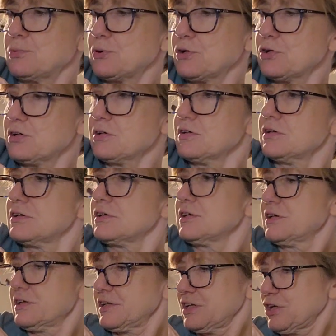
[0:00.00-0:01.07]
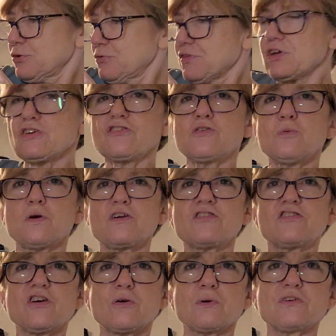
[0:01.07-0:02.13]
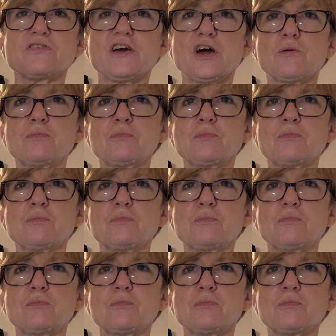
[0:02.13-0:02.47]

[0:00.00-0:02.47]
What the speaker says: or, you know, things you want to show and tell.